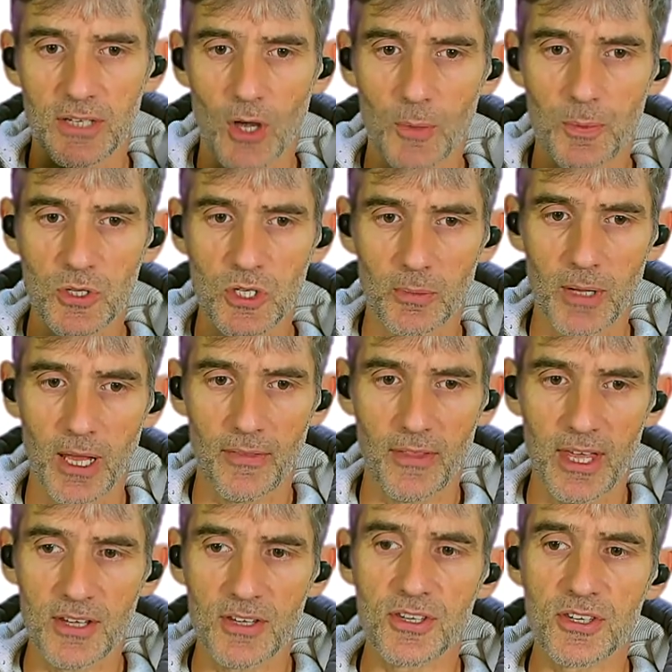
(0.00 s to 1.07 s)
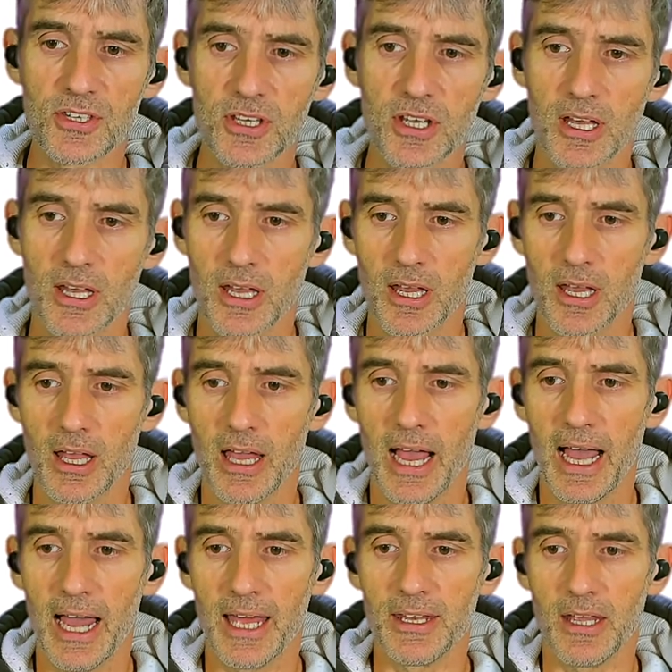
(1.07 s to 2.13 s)
of opens up like this,
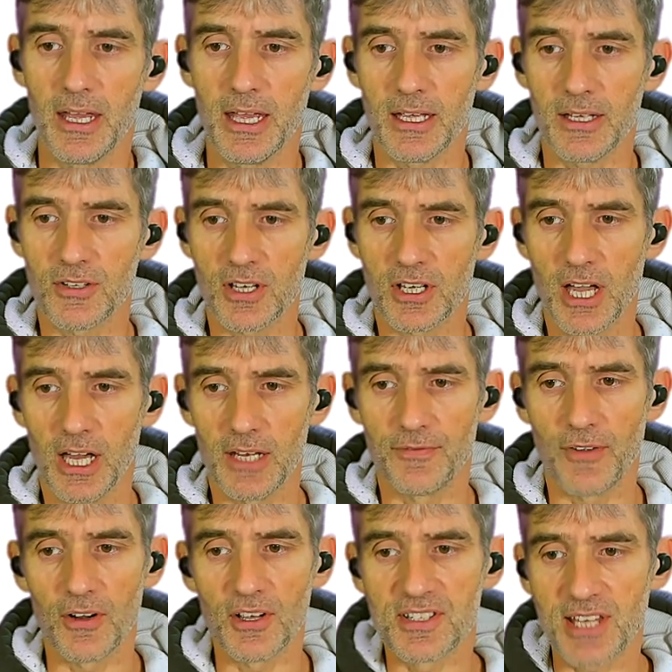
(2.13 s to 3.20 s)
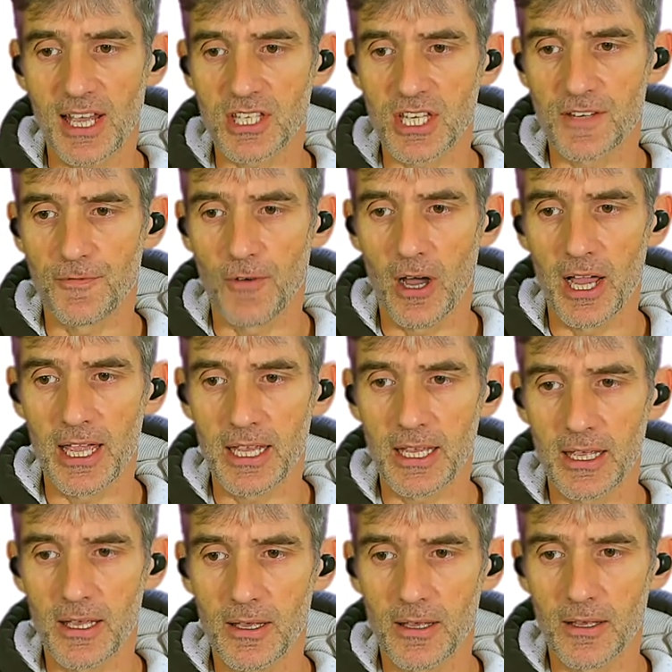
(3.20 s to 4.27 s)
and it's a kind of very
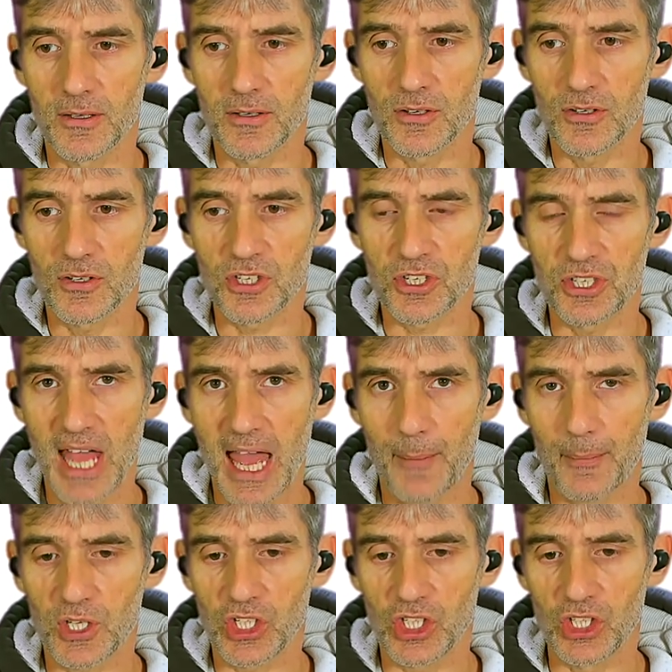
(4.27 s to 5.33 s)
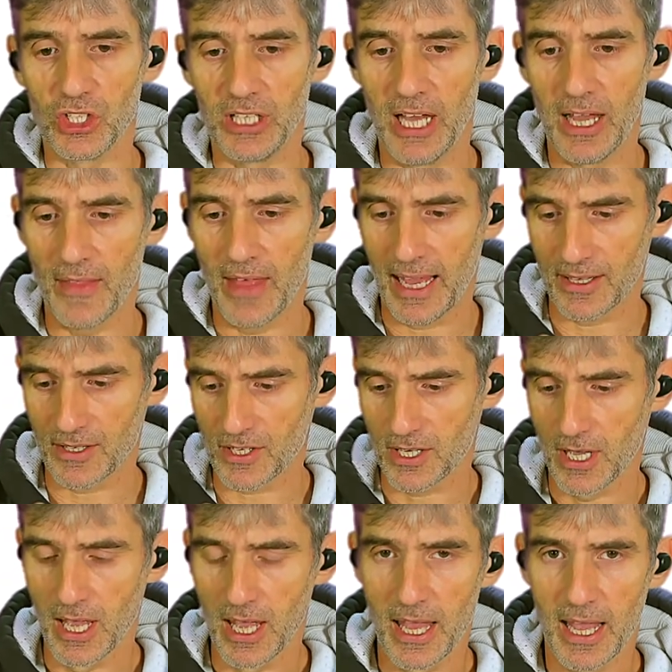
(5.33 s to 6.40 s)
satisfying snap shut like that,
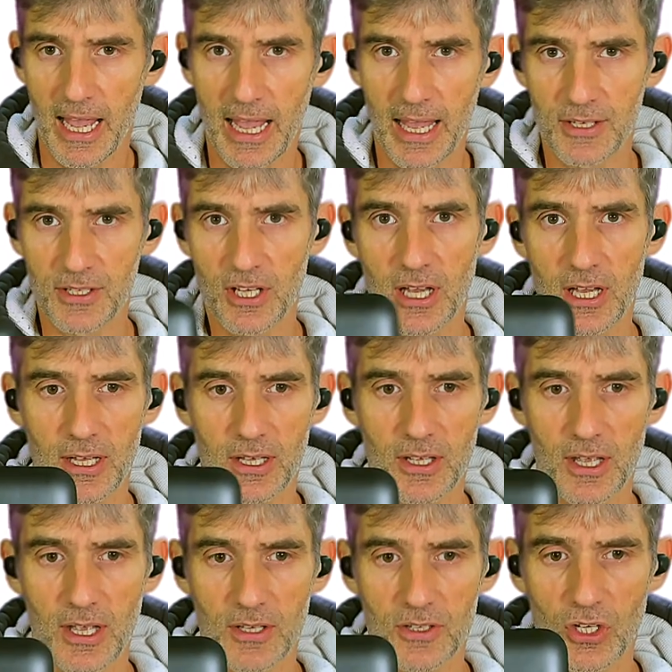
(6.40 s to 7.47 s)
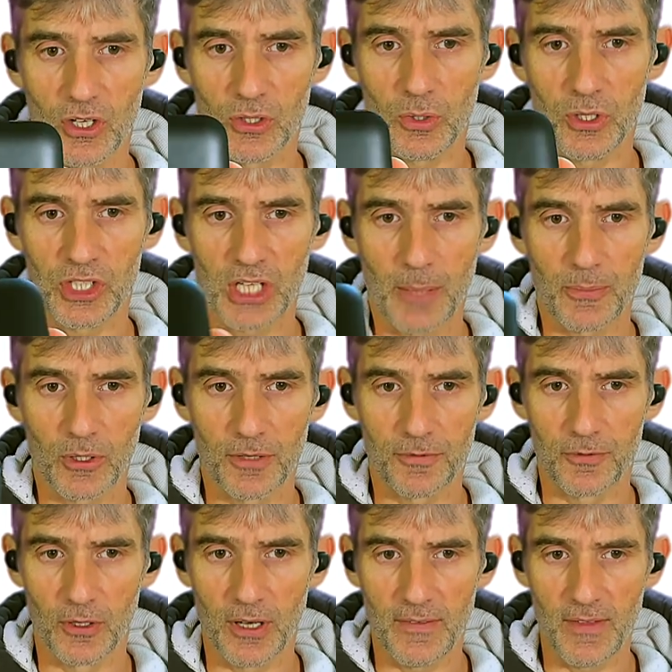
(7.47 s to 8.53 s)
and it's got the word Jabra on the
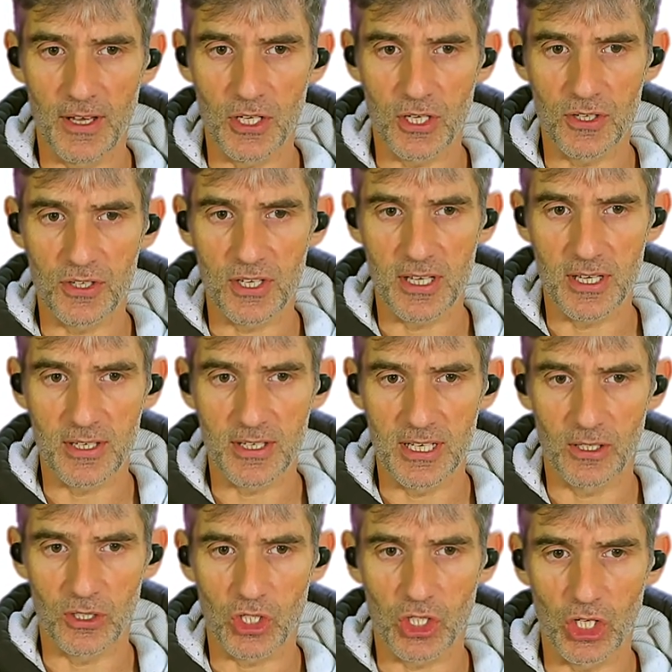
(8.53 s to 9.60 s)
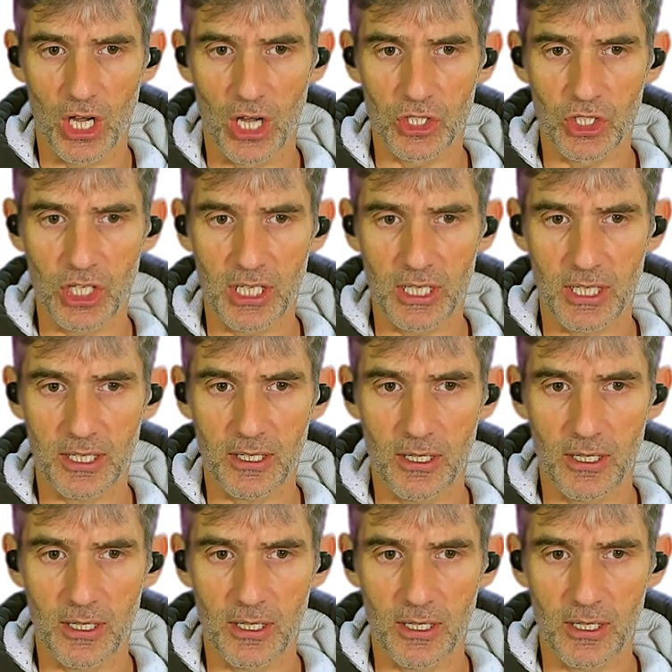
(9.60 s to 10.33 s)
front, and then you can see there's a little charging